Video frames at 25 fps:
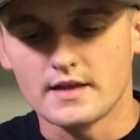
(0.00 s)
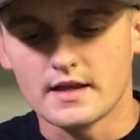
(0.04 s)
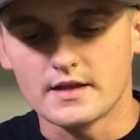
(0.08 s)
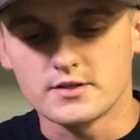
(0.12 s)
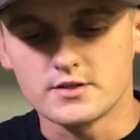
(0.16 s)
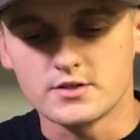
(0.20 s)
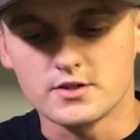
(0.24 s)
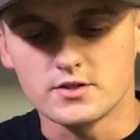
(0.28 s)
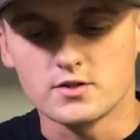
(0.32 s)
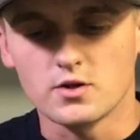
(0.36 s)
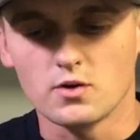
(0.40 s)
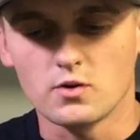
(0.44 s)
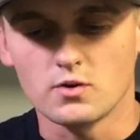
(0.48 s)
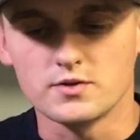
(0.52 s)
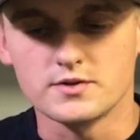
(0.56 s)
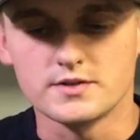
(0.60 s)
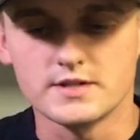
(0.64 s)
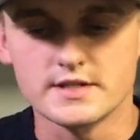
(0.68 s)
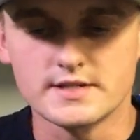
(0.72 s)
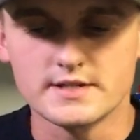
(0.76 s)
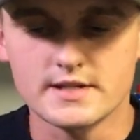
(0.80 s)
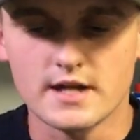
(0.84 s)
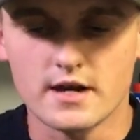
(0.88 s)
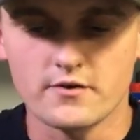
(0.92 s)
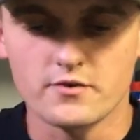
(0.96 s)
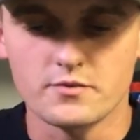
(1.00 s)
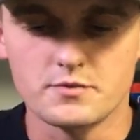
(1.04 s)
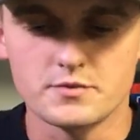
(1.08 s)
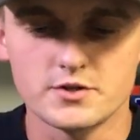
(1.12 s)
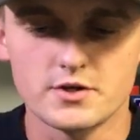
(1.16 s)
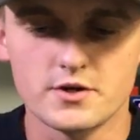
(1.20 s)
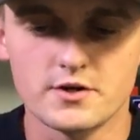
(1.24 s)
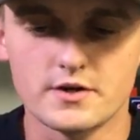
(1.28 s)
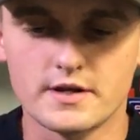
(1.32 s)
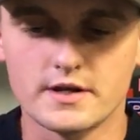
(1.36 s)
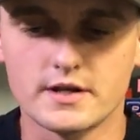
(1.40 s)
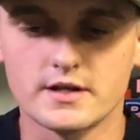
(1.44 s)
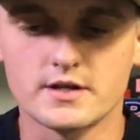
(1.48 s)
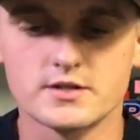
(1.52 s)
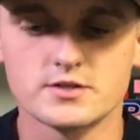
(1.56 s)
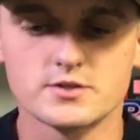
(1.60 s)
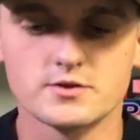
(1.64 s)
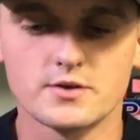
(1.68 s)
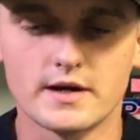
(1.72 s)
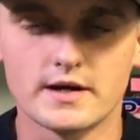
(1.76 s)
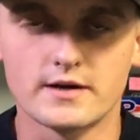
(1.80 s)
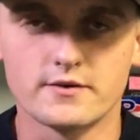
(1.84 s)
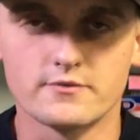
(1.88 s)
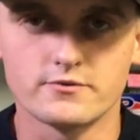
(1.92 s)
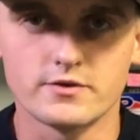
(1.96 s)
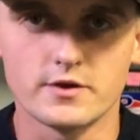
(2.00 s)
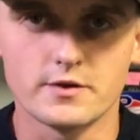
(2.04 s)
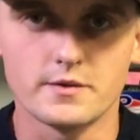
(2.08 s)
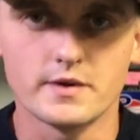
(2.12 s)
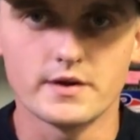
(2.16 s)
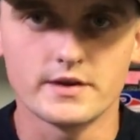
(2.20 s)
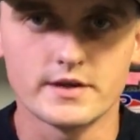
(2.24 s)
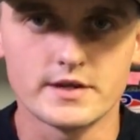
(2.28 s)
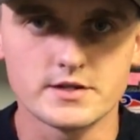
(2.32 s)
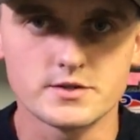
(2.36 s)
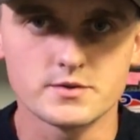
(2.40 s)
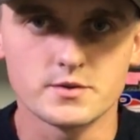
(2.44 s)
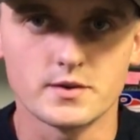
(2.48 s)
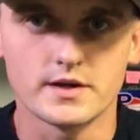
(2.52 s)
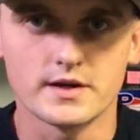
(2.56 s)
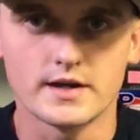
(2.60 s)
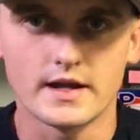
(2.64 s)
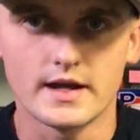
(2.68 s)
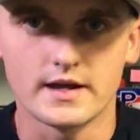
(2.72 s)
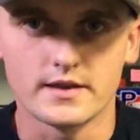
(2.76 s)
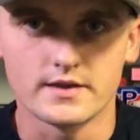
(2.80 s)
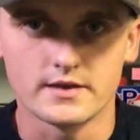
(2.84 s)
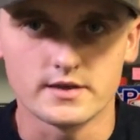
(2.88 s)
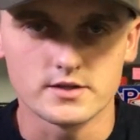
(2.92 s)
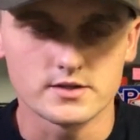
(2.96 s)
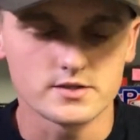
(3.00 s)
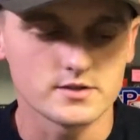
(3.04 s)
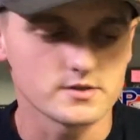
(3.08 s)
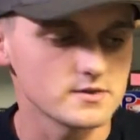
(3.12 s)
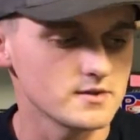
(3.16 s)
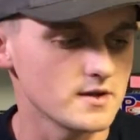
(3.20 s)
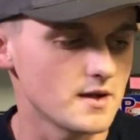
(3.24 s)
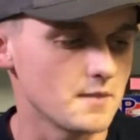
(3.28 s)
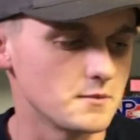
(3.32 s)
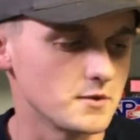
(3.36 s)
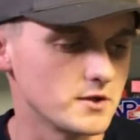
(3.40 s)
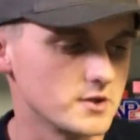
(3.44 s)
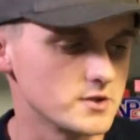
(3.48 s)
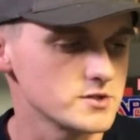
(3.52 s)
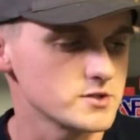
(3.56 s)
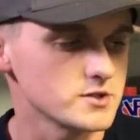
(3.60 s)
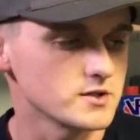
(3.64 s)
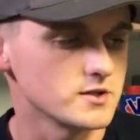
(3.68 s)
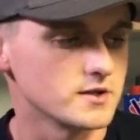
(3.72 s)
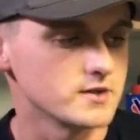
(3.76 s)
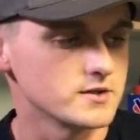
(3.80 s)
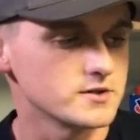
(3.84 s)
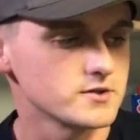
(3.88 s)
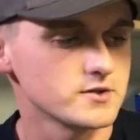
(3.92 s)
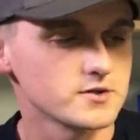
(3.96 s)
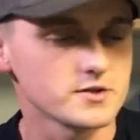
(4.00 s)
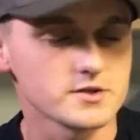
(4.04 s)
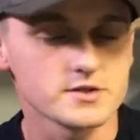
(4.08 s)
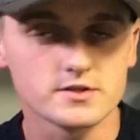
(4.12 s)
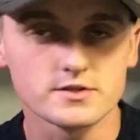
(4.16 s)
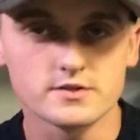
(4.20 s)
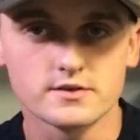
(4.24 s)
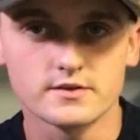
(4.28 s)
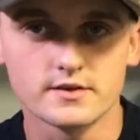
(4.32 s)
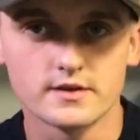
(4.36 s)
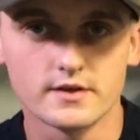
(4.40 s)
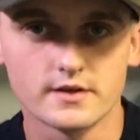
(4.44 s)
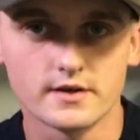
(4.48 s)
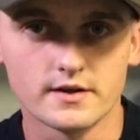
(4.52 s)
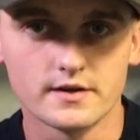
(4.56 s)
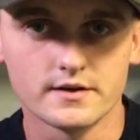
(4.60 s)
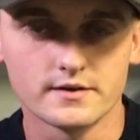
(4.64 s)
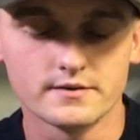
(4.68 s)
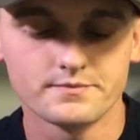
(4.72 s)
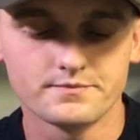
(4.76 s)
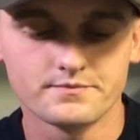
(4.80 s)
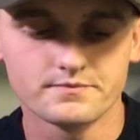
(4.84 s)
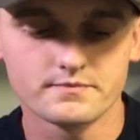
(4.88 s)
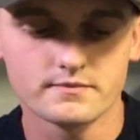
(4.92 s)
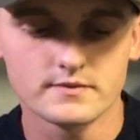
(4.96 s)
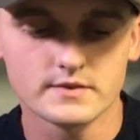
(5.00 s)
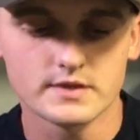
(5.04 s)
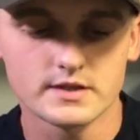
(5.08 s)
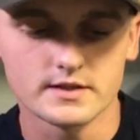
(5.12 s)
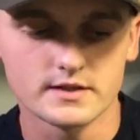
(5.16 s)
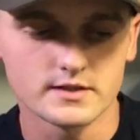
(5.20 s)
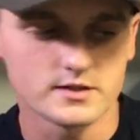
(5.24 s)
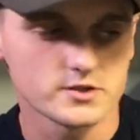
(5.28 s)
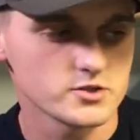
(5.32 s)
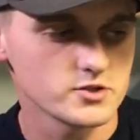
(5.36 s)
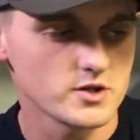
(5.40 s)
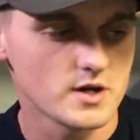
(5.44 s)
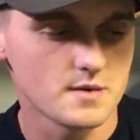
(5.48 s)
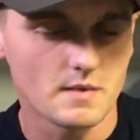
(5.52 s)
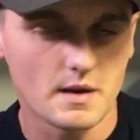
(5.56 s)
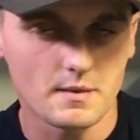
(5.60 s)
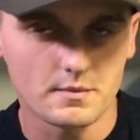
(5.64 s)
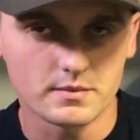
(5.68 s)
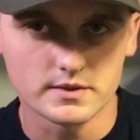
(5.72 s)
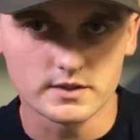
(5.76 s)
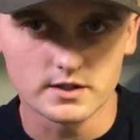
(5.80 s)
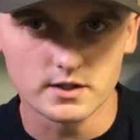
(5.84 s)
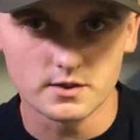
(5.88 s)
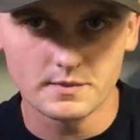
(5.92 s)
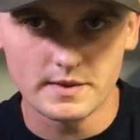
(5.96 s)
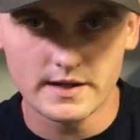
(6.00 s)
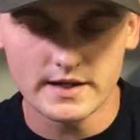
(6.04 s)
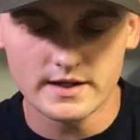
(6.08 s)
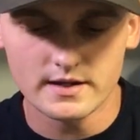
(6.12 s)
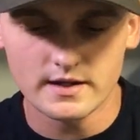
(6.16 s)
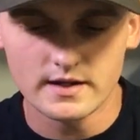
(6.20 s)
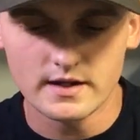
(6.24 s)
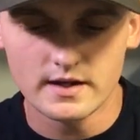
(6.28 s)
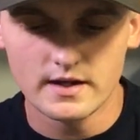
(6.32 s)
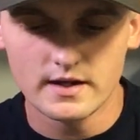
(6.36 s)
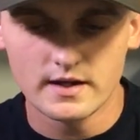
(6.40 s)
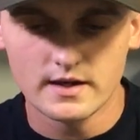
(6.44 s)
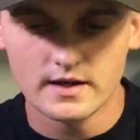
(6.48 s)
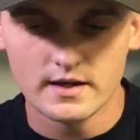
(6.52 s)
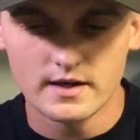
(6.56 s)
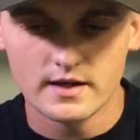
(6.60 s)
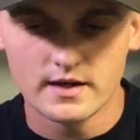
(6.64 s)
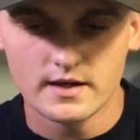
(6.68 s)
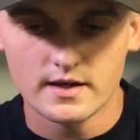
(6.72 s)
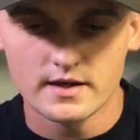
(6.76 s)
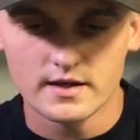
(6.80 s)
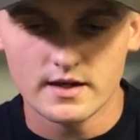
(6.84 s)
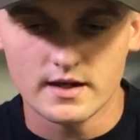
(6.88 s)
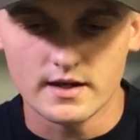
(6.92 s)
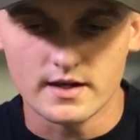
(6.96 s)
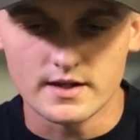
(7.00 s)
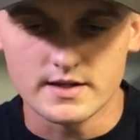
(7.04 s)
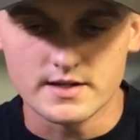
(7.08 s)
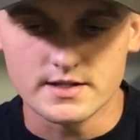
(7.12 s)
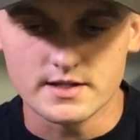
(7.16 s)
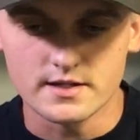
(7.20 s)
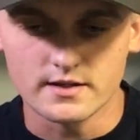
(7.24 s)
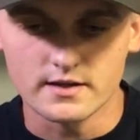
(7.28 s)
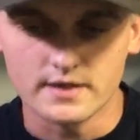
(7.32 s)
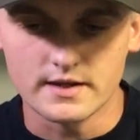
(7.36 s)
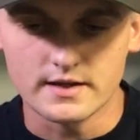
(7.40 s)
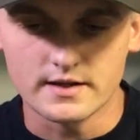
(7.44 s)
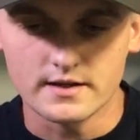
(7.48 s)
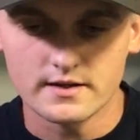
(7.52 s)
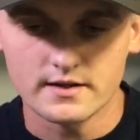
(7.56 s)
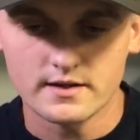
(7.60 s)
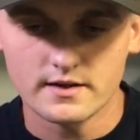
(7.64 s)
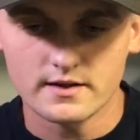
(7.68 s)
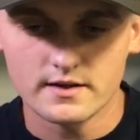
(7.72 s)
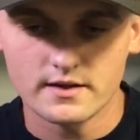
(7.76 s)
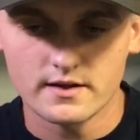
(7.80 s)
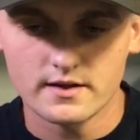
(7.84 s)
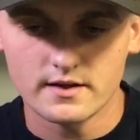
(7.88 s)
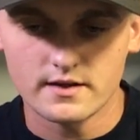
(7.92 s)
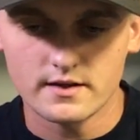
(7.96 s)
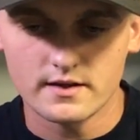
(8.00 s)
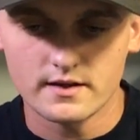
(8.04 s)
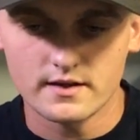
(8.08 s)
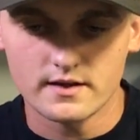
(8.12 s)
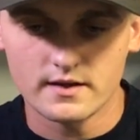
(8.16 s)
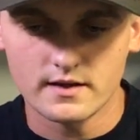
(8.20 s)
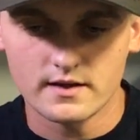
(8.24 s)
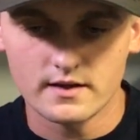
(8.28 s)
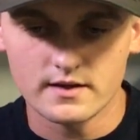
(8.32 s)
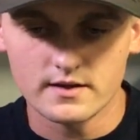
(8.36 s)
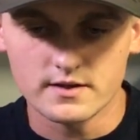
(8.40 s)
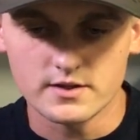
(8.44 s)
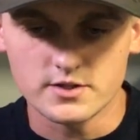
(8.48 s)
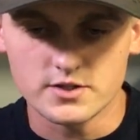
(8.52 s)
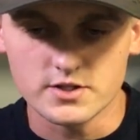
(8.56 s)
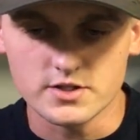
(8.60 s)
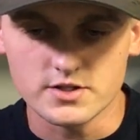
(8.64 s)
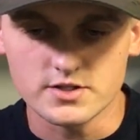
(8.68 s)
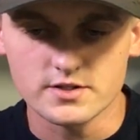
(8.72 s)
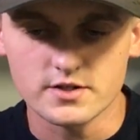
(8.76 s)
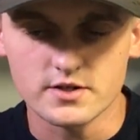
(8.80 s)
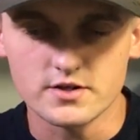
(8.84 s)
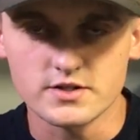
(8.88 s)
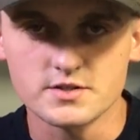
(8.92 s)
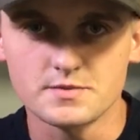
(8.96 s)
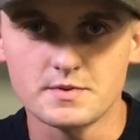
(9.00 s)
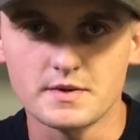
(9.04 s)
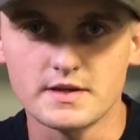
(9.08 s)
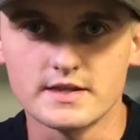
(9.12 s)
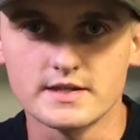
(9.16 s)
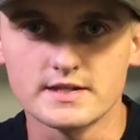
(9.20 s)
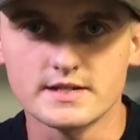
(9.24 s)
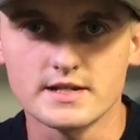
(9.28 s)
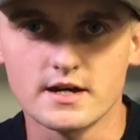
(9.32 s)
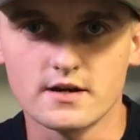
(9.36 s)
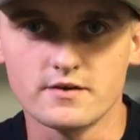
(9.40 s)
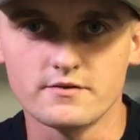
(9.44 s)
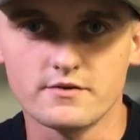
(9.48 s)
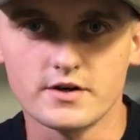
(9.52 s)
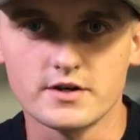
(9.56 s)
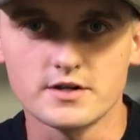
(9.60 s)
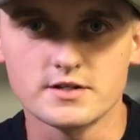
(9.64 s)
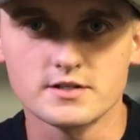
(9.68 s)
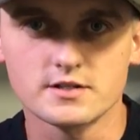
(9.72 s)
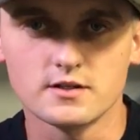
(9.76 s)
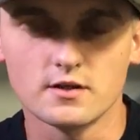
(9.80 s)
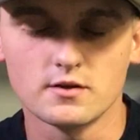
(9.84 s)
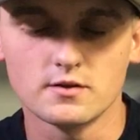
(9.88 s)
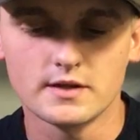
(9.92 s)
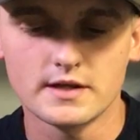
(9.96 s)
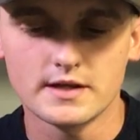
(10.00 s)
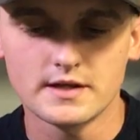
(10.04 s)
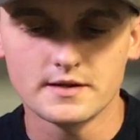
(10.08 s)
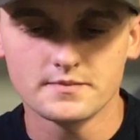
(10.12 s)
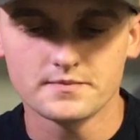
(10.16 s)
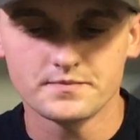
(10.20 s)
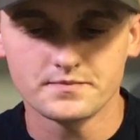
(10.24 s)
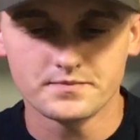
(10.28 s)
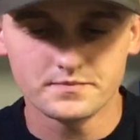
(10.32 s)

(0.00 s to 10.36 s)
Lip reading: that just holds this tire from turning, so I can freewheel this one. And I'm going to turn the trim up a little bit until it just starts spinning the tire very slowly,